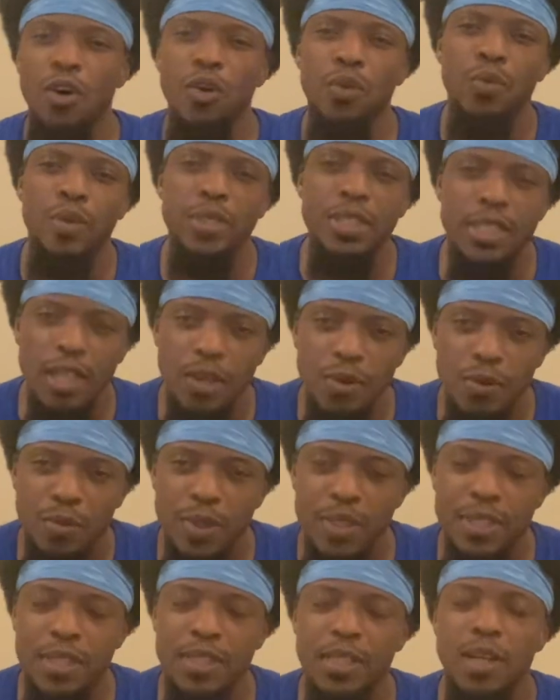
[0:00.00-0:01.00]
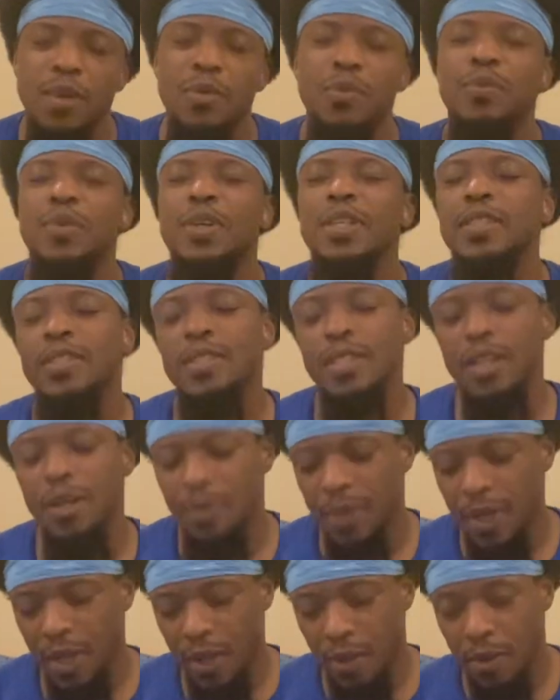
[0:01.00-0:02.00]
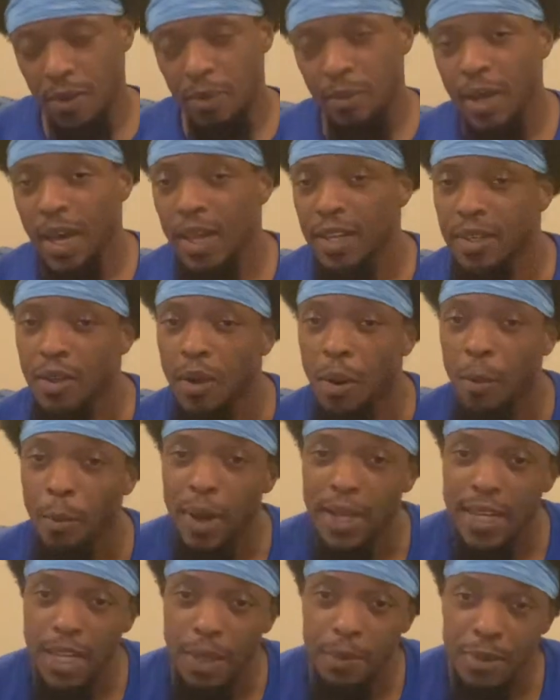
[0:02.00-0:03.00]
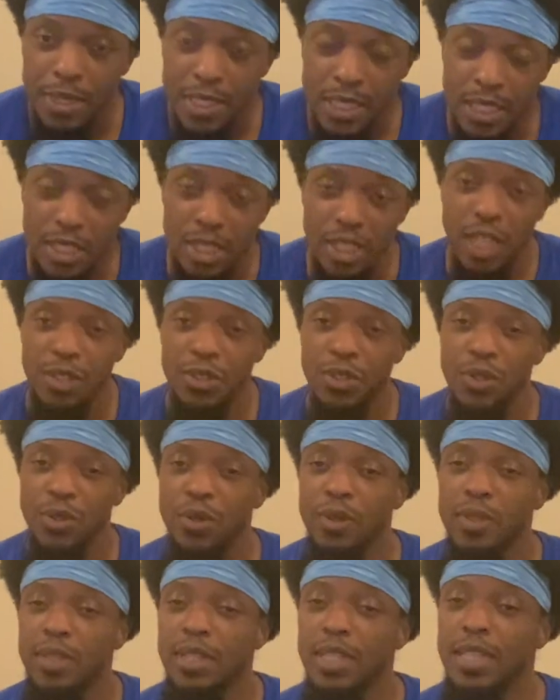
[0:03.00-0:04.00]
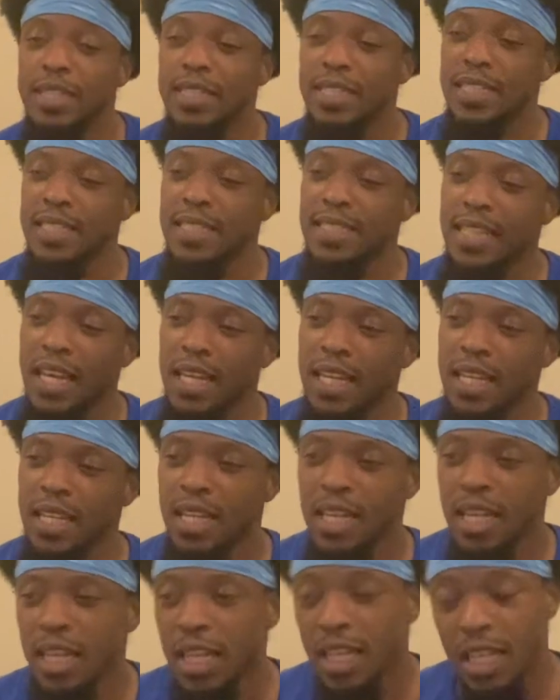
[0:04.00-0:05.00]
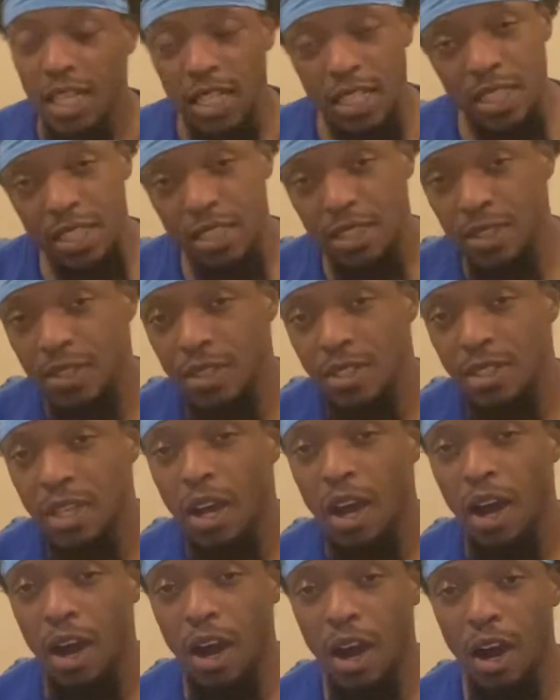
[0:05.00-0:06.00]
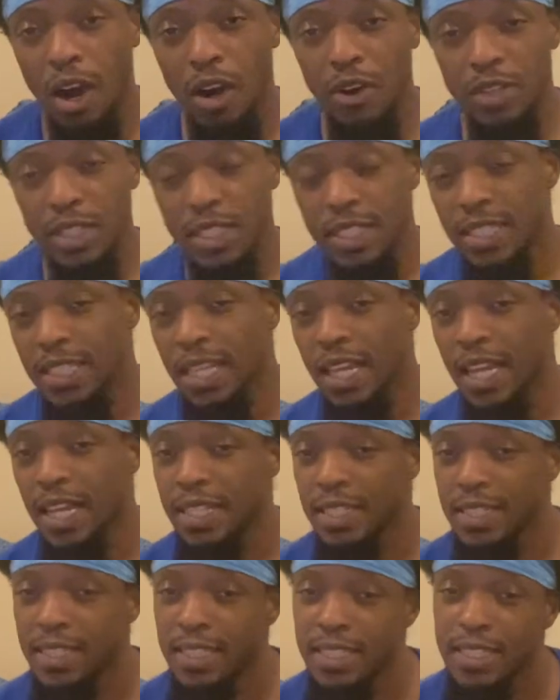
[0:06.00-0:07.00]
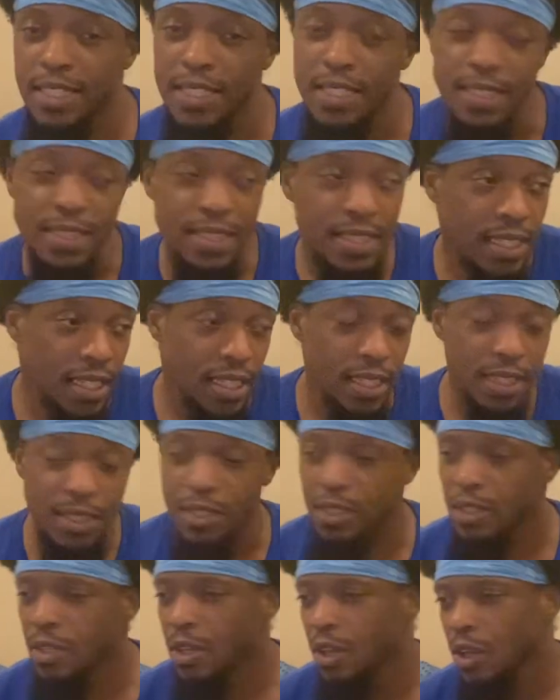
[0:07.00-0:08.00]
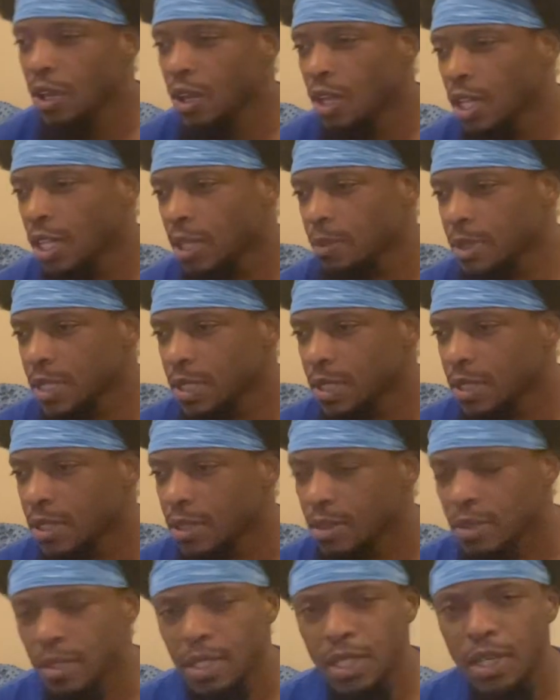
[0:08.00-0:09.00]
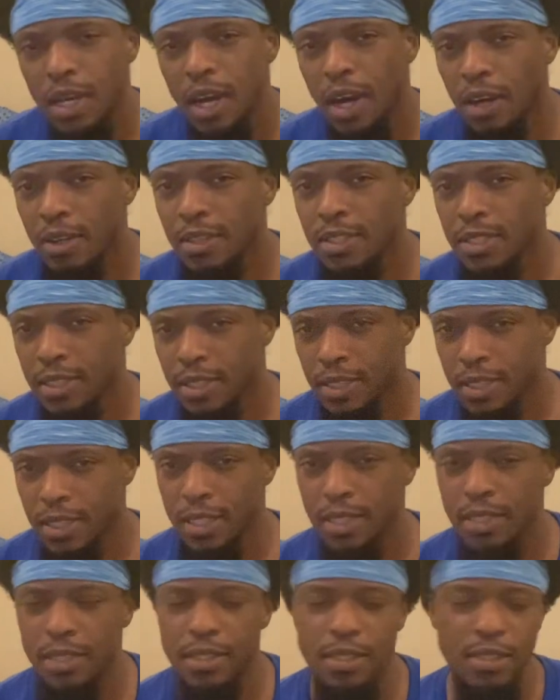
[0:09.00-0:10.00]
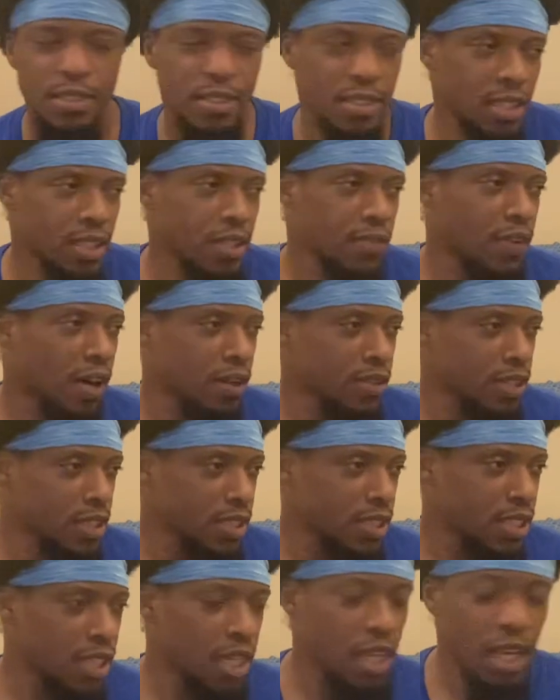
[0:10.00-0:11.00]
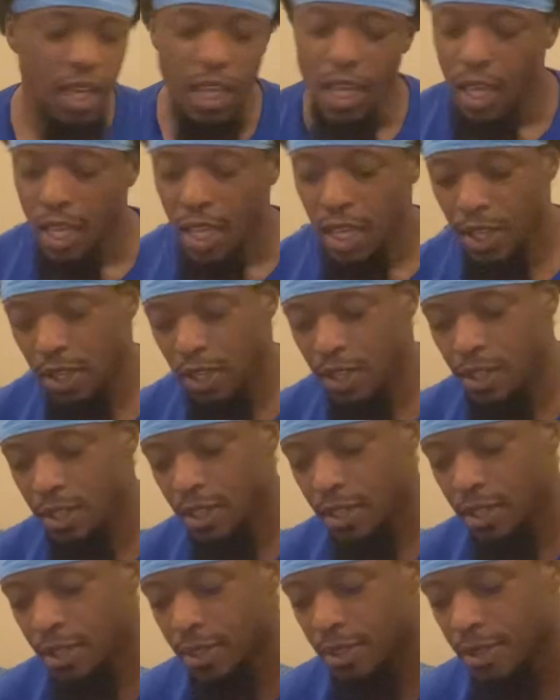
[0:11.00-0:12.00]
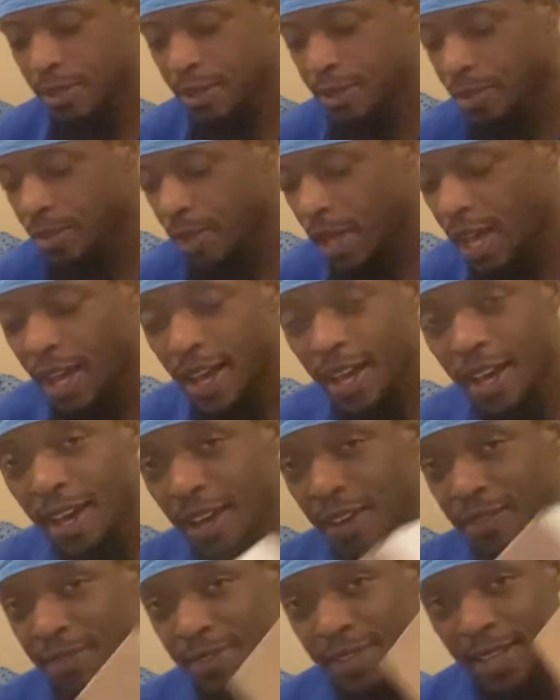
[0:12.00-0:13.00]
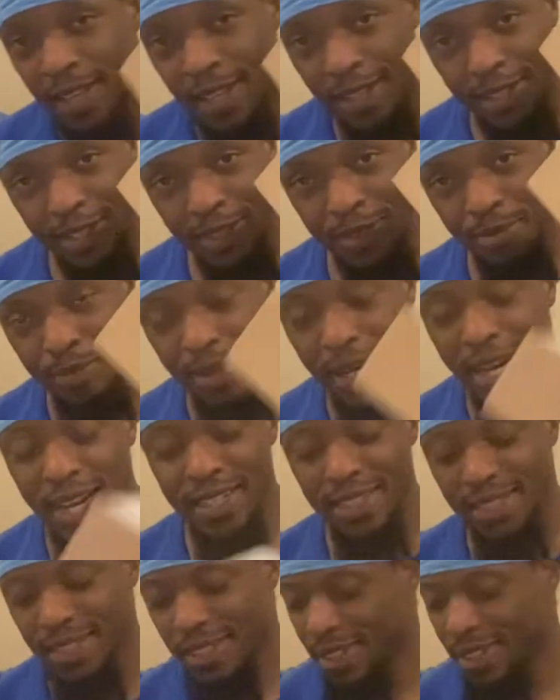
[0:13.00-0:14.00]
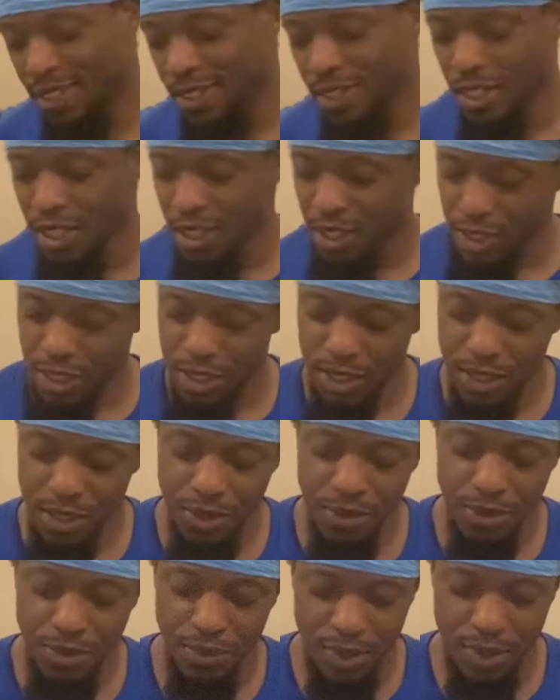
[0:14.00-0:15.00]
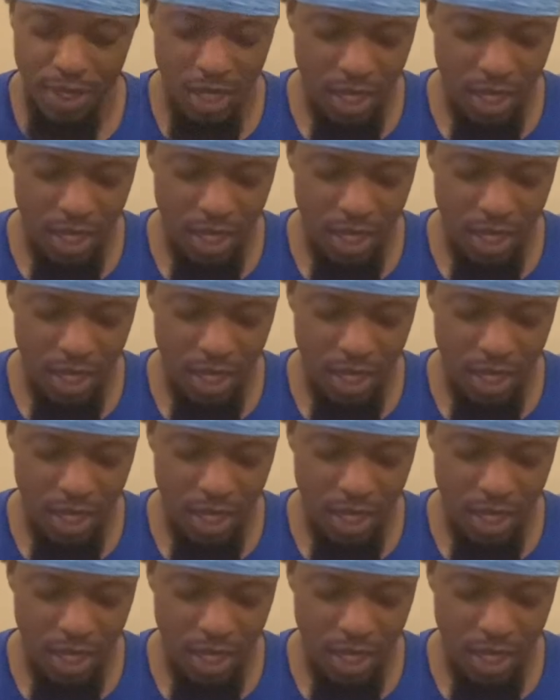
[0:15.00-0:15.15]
What's up, everybody? My name is TheJ Jordan, and today is August the 10th. Let me see. Yeah, August the 10th of August. And I have a unboxing to do.